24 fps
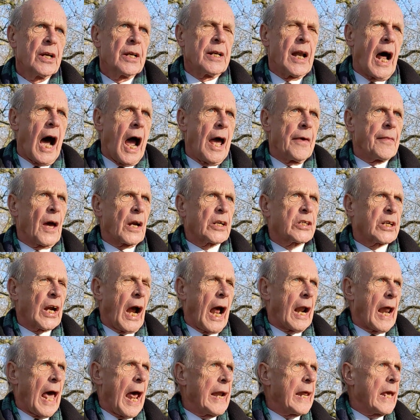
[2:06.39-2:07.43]
neither
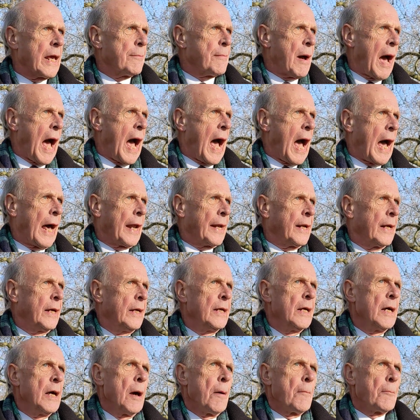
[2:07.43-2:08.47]
shall any man
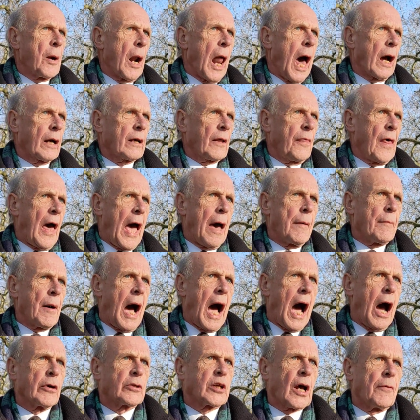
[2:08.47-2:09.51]
pluck them
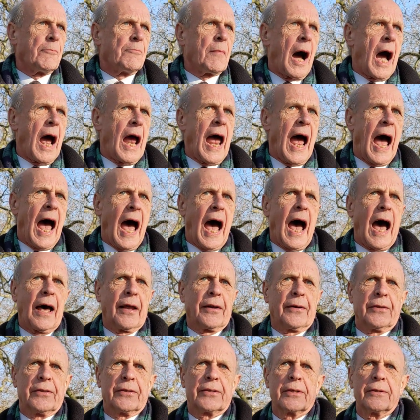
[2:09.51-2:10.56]
out of my
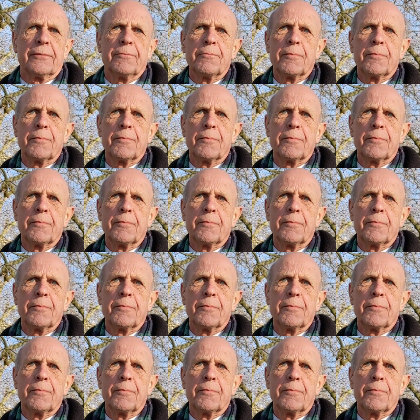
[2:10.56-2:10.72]
hand.